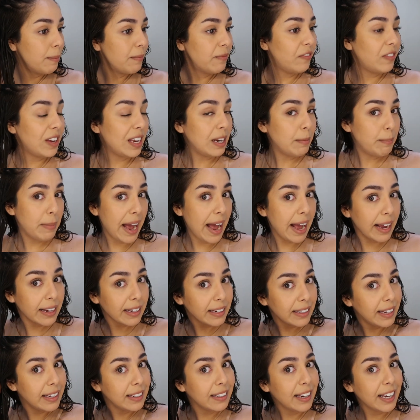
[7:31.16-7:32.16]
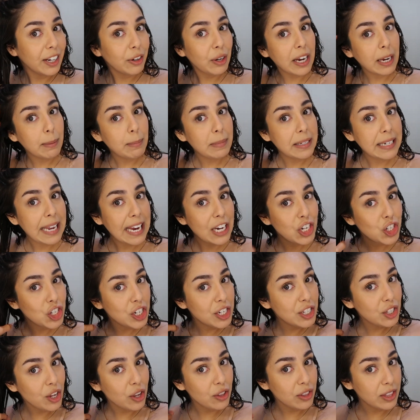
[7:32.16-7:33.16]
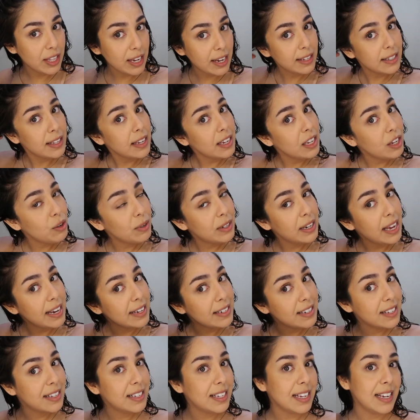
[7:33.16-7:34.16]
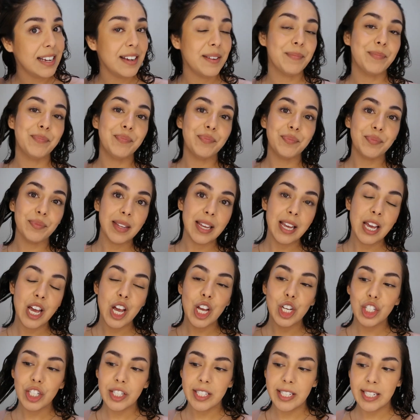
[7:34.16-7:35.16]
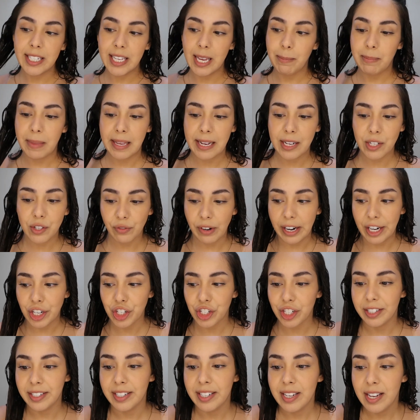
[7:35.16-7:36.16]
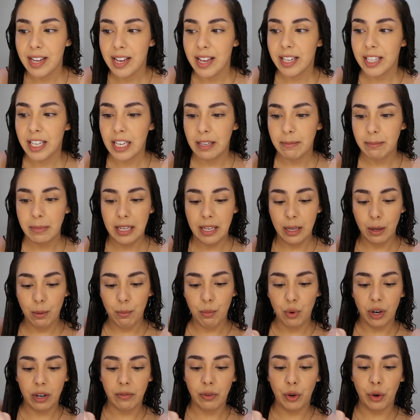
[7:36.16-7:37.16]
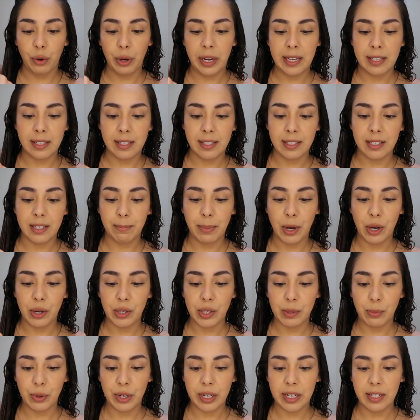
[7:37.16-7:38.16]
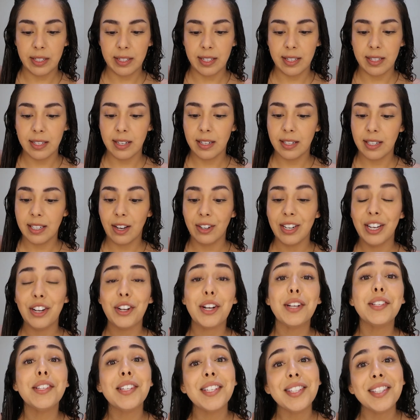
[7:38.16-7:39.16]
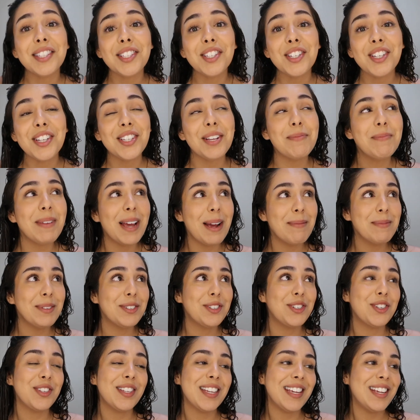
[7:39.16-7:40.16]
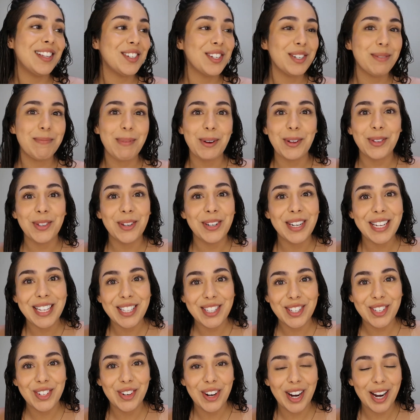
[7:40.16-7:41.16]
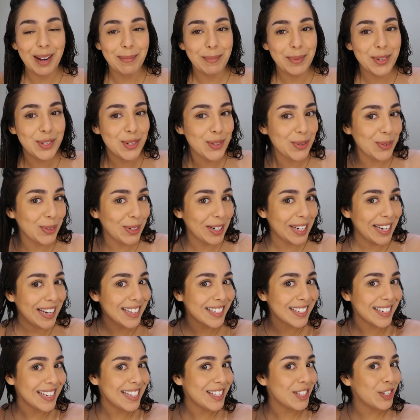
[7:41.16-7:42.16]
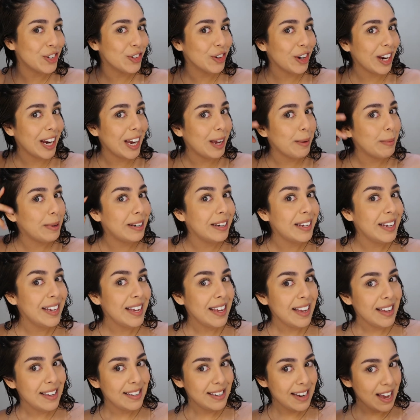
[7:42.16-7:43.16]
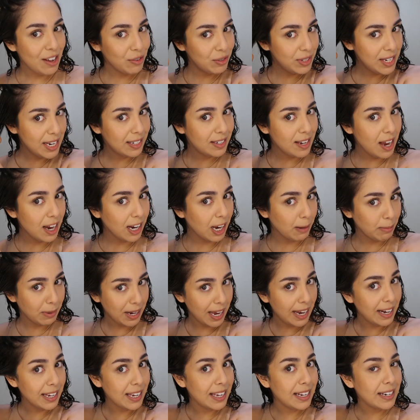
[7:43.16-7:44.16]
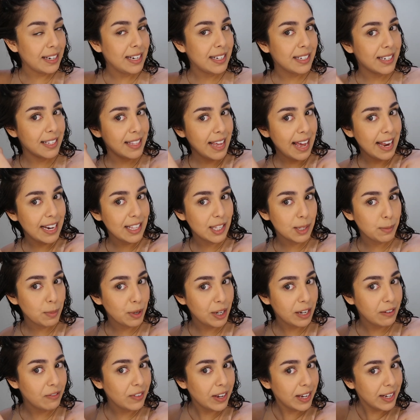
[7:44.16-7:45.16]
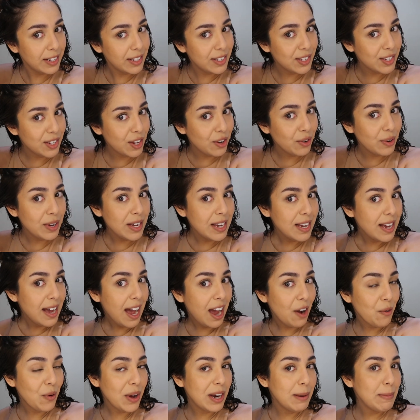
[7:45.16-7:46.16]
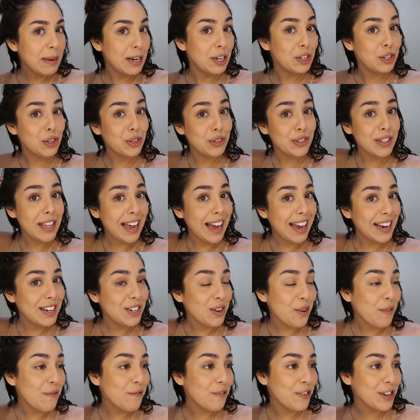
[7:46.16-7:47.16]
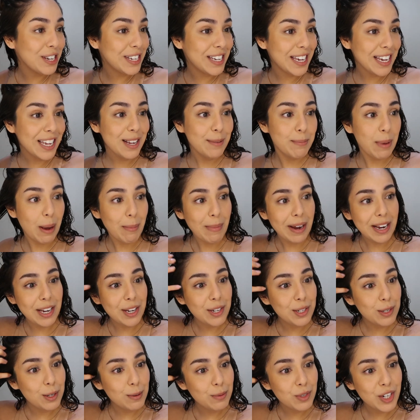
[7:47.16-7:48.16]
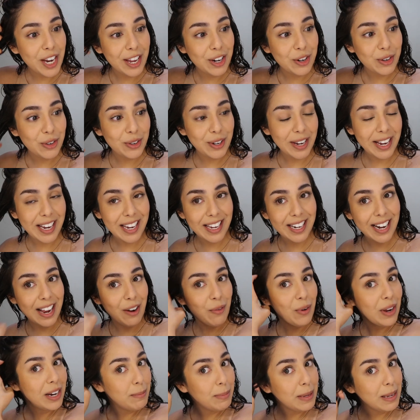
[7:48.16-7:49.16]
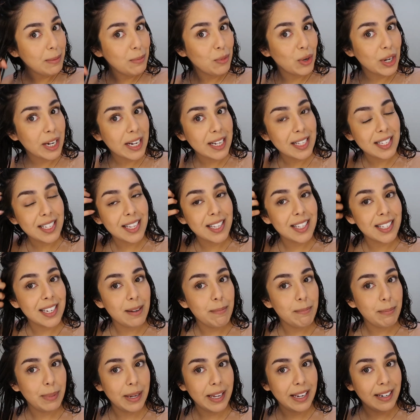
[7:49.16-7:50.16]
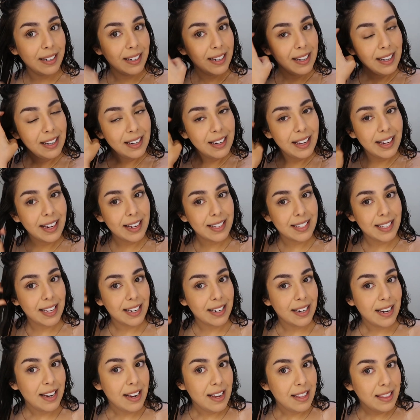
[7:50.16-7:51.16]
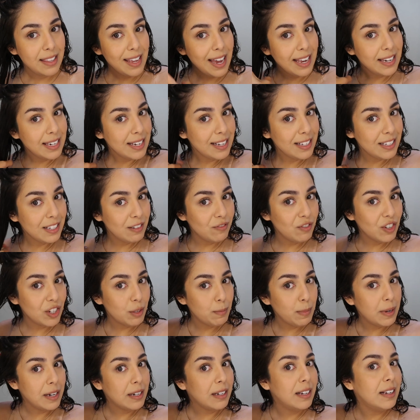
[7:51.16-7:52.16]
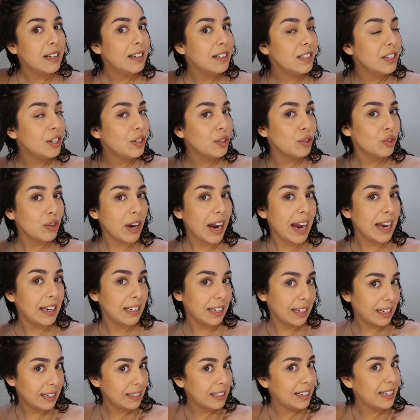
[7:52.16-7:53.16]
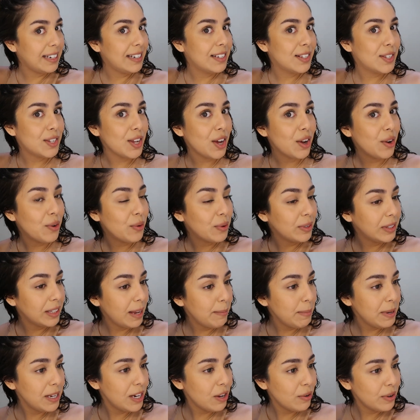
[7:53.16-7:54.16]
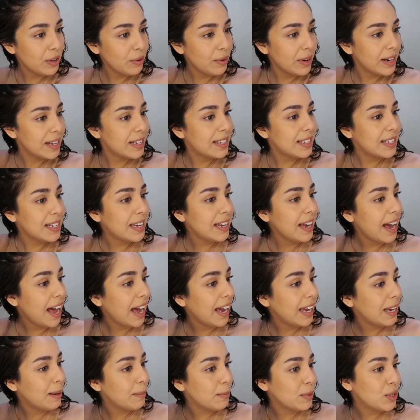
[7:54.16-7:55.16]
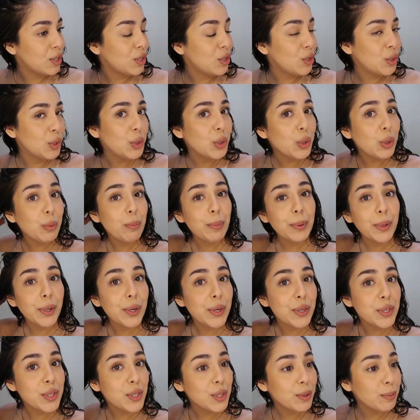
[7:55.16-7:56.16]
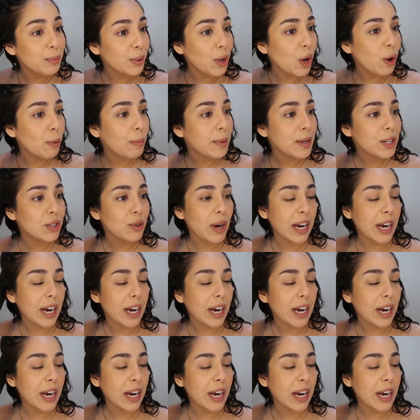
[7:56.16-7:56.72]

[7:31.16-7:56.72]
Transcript: feedback and like recommendations on things that you would like to see, just to keep things fresh and give me more of a reason to post more consistently on here, because sometimes it's just easier to post on Instagram stories and Instagram, and now TikTok I'm kind of getting into that. It's pretty fun, so I want to make sure that I don't forget about my YouTube channel and I want to be more consistent. But like I said, the ideas have just been a little dry lately, so let me know what you want to see. I am super open to